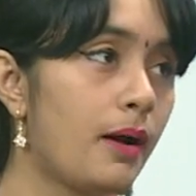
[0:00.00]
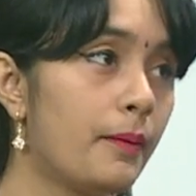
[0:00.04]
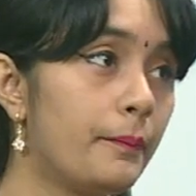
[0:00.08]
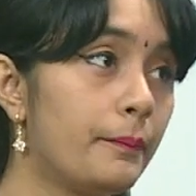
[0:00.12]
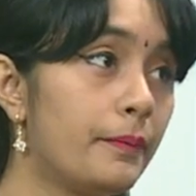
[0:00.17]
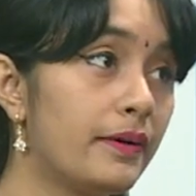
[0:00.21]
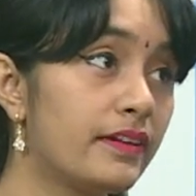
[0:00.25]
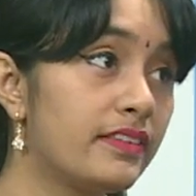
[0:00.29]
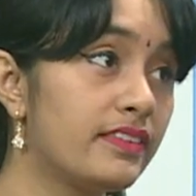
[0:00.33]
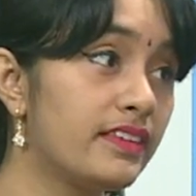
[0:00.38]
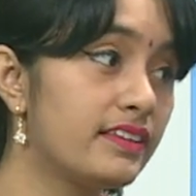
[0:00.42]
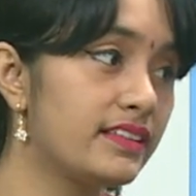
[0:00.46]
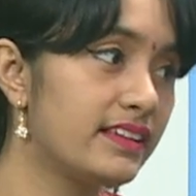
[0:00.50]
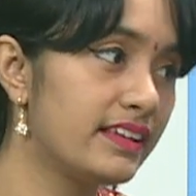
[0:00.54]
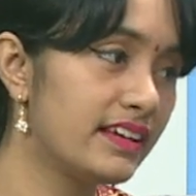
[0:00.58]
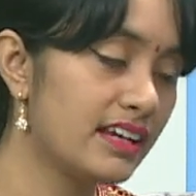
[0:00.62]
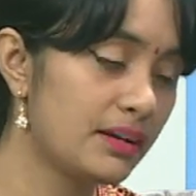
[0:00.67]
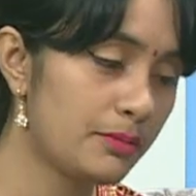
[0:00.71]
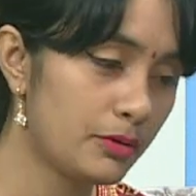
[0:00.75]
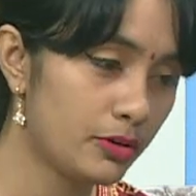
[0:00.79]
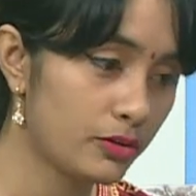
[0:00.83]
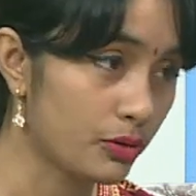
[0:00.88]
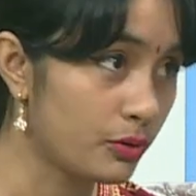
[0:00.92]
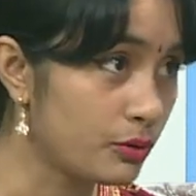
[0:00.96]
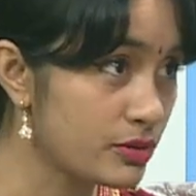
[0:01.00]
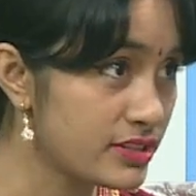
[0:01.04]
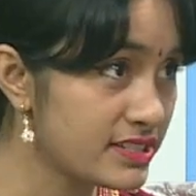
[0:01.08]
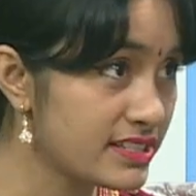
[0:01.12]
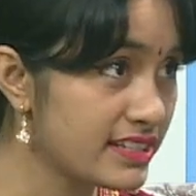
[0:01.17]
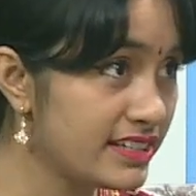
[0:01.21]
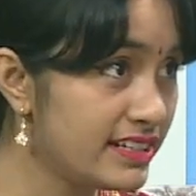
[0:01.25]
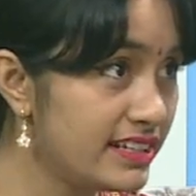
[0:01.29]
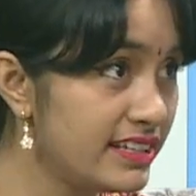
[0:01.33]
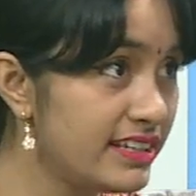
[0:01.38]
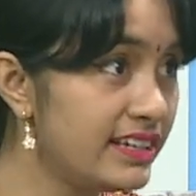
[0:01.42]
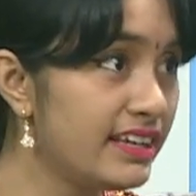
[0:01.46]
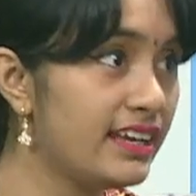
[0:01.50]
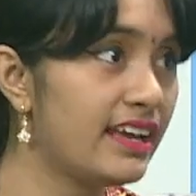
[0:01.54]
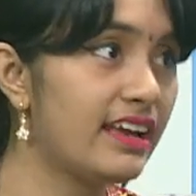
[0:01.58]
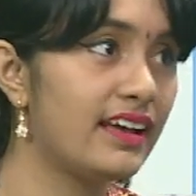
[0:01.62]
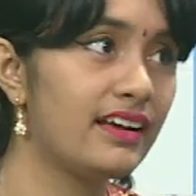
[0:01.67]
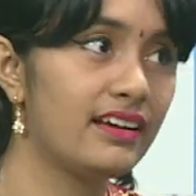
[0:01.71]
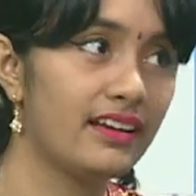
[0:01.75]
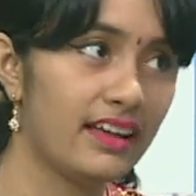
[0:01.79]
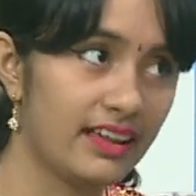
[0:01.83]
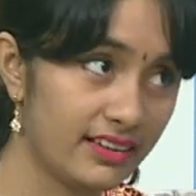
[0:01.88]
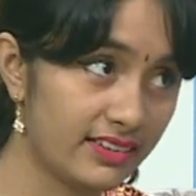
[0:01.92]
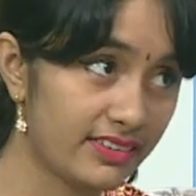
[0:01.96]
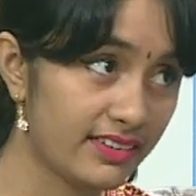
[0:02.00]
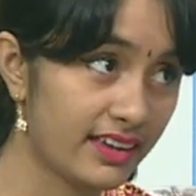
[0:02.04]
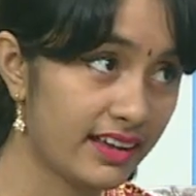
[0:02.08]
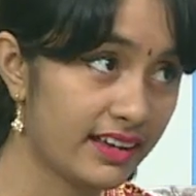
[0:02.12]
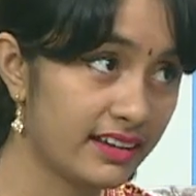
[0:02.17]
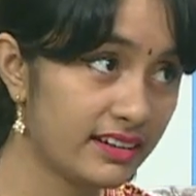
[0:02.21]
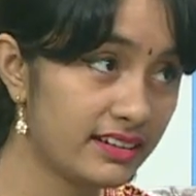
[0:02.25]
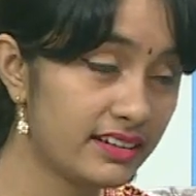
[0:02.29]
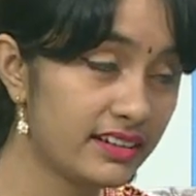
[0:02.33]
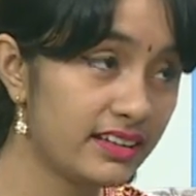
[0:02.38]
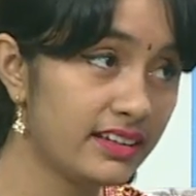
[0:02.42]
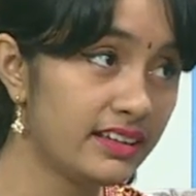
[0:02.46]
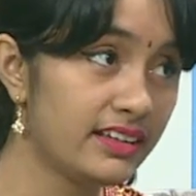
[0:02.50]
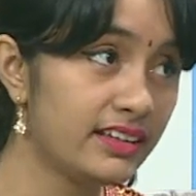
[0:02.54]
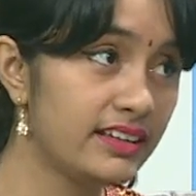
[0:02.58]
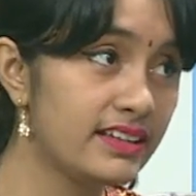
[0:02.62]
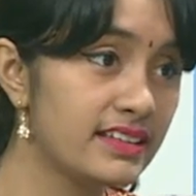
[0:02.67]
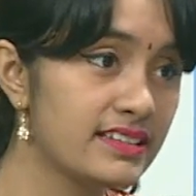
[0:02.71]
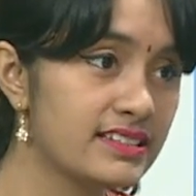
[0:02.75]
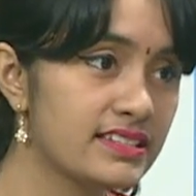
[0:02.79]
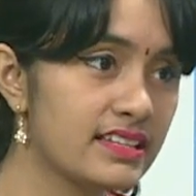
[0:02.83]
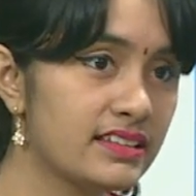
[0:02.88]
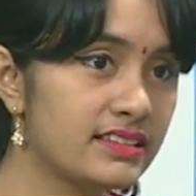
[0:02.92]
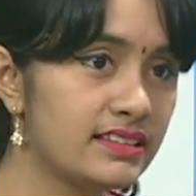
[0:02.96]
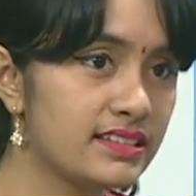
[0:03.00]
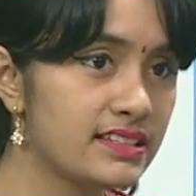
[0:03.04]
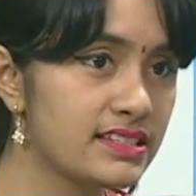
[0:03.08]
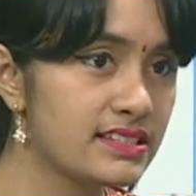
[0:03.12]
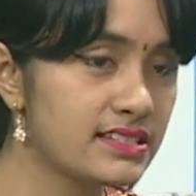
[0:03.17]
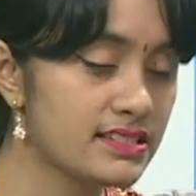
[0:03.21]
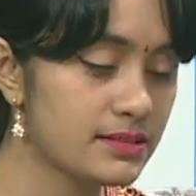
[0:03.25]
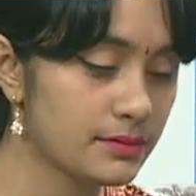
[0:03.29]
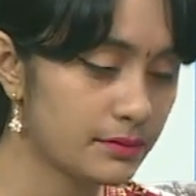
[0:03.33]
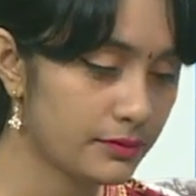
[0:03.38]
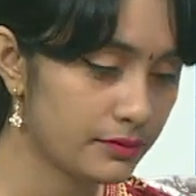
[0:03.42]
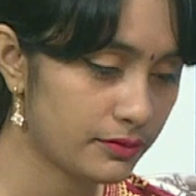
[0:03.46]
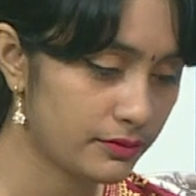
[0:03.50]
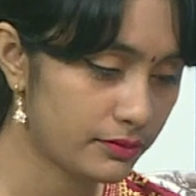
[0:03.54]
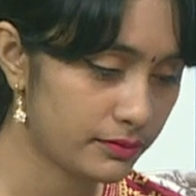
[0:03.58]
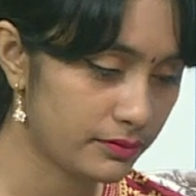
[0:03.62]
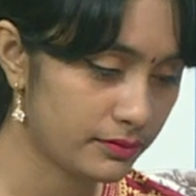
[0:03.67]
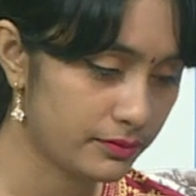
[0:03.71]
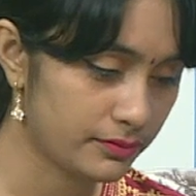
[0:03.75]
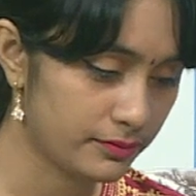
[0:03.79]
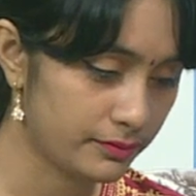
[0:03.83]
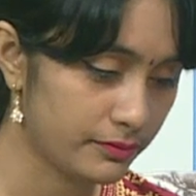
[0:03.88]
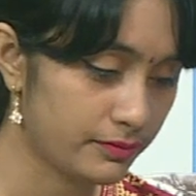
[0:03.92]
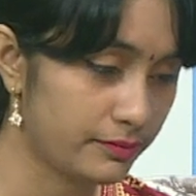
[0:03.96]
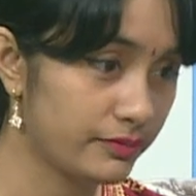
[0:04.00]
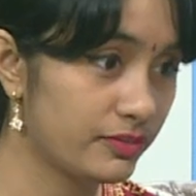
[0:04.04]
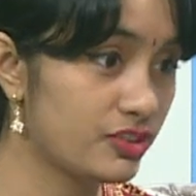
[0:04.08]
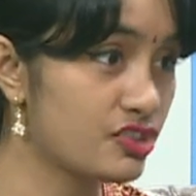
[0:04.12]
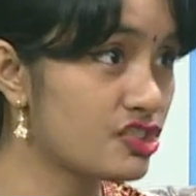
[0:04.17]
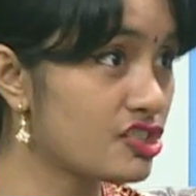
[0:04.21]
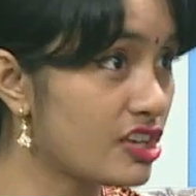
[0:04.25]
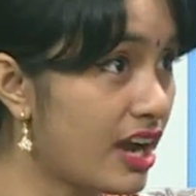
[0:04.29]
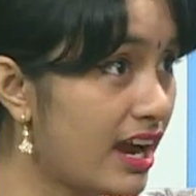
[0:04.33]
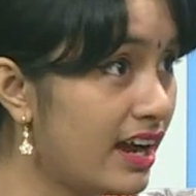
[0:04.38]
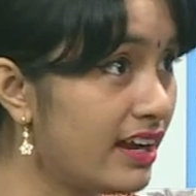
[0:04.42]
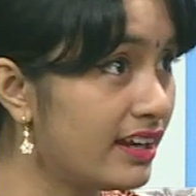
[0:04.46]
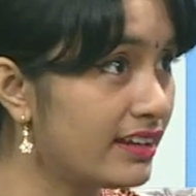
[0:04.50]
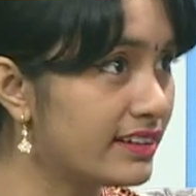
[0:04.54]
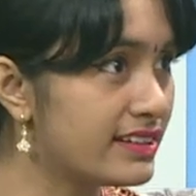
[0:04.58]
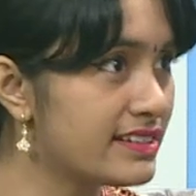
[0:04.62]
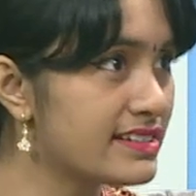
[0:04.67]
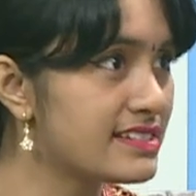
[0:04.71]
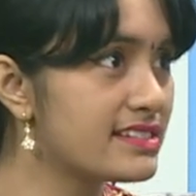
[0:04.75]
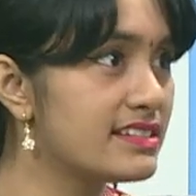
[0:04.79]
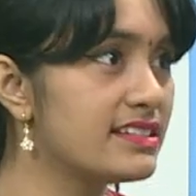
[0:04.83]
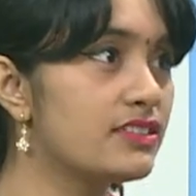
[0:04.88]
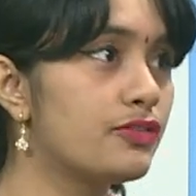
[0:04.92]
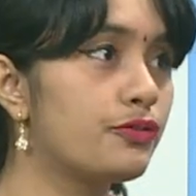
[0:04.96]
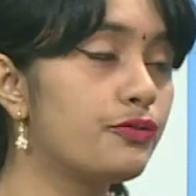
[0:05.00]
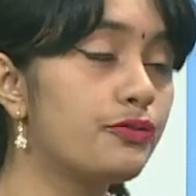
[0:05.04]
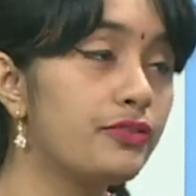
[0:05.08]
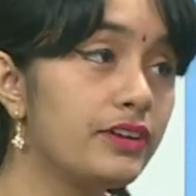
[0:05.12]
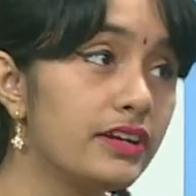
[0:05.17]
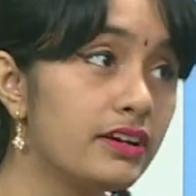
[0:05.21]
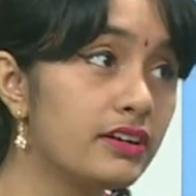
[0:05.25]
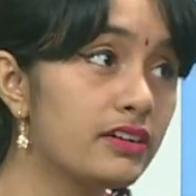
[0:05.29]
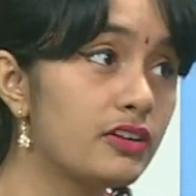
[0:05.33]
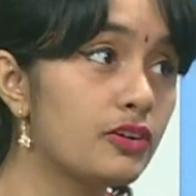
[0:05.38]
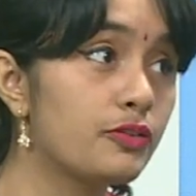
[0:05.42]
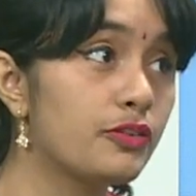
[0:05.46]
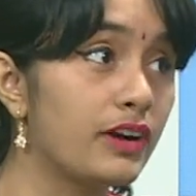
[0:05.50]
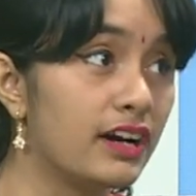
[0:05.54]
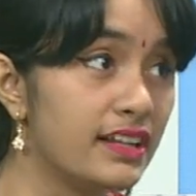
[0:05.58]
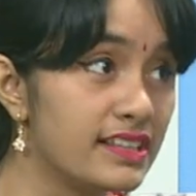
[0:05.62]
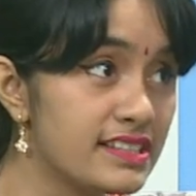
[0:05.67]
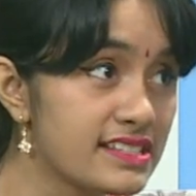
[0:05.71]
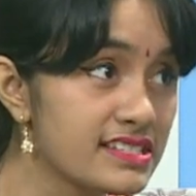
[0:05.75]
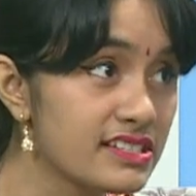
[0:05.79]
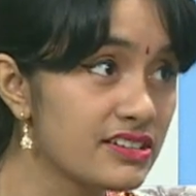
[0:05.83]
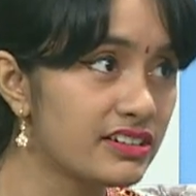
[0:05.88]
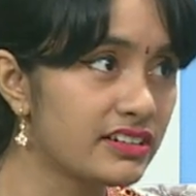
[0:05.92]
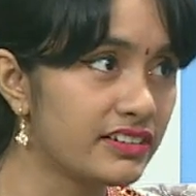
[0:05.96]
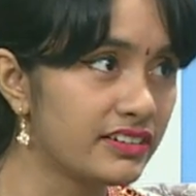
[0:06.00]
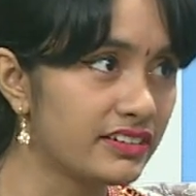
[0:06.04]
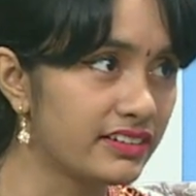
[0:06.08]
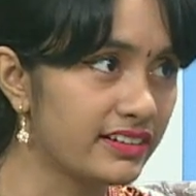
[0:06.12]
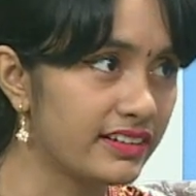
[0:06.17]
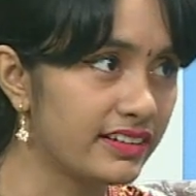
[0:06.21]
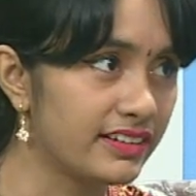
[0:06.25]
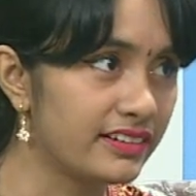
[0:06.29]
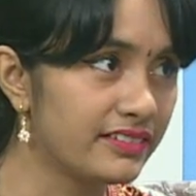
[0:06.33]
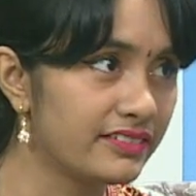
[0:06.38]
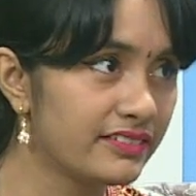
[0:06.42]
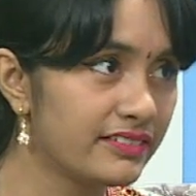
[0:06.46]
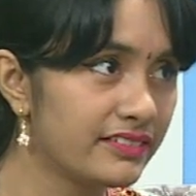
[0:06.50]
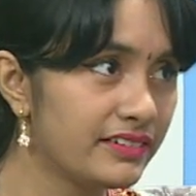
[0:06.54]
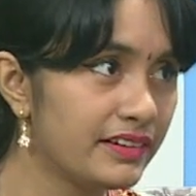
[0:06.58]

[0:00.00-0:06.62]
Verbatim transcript: But the thing about OCD, anxiety, is that this chance, this fear of uncertainty,